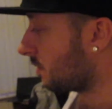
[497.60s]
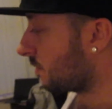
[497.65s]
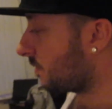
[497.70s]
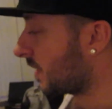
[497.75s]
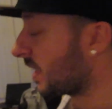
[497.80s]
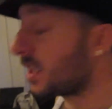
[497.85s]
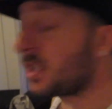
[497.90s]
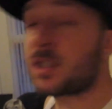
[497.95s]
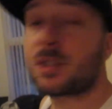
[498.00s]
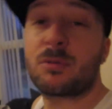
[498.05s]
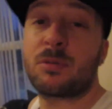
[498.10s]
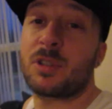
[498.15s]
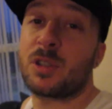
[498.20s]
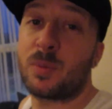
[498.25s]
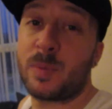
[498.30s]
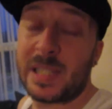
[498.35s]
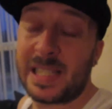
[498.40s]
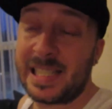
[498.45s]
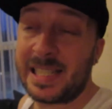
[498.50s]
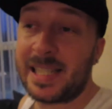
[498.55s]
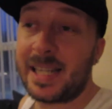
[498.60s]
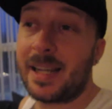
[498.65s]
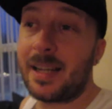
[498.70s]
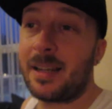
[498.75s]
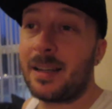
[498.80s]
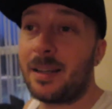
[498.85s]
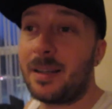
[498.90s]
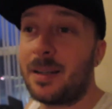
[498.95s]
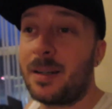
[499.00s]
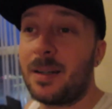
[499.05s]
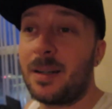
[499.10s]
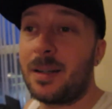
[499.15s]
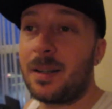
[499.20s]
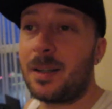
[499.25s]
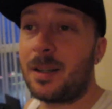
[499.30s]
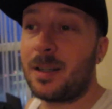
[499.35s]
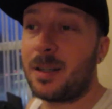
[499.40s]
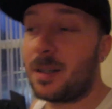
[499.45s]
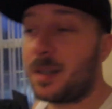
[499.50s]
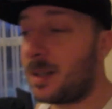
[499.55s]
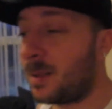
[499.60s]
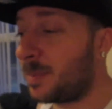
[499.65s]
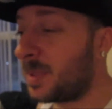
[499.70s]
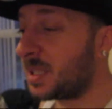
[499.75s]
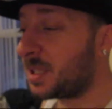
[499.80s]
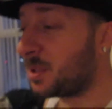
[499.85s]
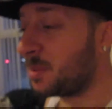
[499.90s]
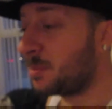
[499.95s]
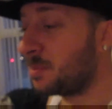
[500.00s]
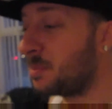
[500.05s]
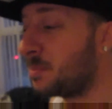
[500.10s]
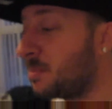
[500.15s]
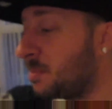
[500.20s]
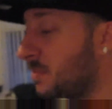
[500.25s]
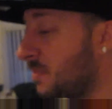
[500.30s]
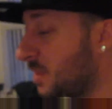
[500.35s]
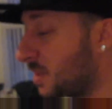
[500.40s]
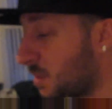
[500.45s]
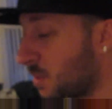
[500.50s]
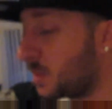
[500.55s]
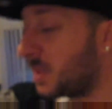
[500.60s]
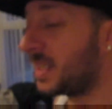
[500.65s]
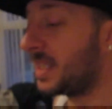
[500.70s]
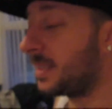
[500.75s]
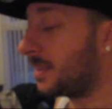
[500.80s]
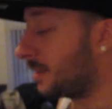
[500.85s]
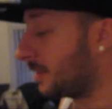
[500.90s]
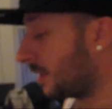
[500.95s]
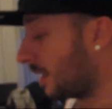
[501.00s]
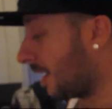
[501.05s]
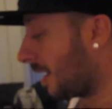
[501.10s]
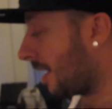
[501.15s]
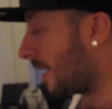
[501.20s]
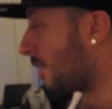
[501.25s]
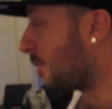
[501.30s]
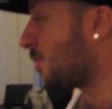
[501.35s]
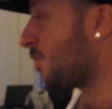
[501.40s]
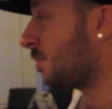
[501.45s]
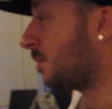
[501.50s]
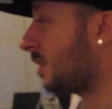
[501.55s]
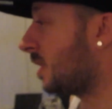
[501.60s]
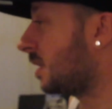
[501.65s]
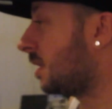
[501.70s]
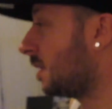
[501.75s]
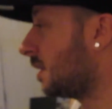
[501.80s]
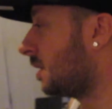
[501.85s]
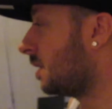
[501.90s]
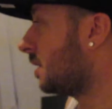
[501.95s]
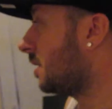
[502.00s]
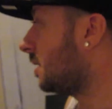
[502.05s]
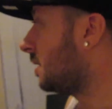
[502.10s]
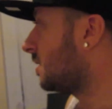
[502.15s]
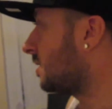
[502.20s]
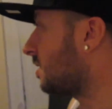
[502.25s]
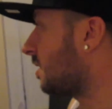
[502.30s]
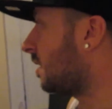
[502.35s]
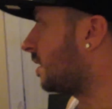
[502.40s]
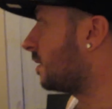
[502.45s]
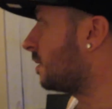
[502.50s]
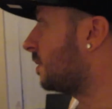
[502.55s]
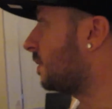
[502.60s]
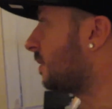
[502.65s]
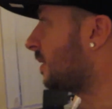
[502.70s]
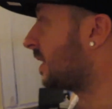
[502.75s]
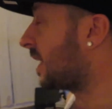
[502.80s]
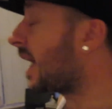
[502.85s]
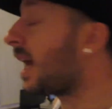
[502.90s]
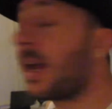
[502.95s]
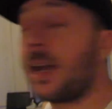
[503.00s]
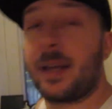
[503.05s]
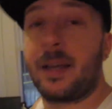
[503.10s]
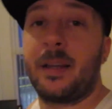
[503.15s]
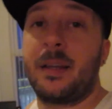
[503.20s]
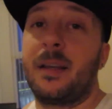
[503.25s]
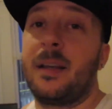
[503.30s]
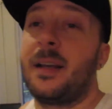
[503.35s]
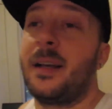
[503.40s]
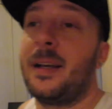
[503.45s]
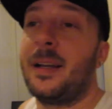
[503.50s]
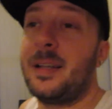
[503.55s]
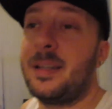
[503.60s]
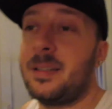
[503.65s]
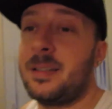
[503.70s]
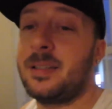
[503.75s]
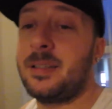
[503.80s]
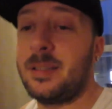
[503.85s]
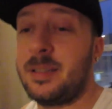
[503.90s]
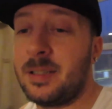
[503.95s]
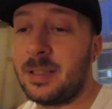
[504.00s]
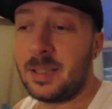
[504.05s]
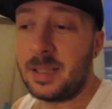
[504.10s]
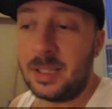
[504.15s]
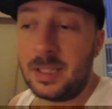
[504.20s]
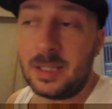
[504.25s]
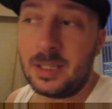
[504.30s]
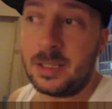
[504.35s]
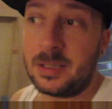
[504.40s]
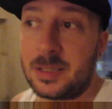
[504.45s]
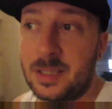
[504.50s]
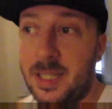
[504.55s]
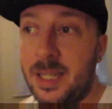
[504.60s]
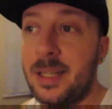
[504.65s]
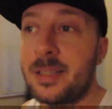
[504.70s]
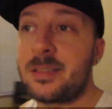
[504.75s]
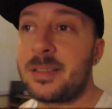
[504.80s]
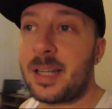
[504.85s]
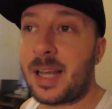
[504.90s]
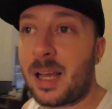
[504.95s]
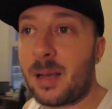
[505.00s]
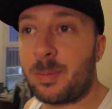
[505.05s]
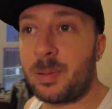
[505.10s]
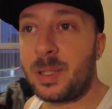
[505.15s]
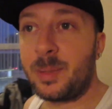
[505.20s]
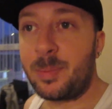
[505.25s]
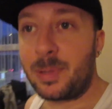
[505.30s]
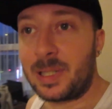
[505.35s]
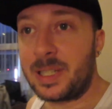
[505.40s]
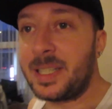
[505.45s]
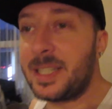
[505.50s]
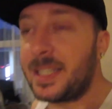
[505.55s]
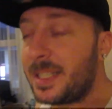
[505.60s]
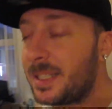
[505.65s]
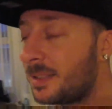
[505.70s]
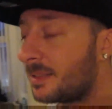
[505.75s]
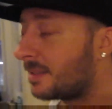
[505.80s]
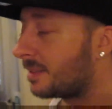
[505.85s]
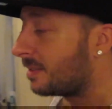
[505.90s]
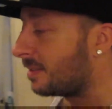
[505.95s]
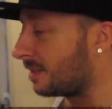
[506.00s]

Fingers crossed we can get our bedroom sorted. Um, so yeah, uh, the kids are happily playing.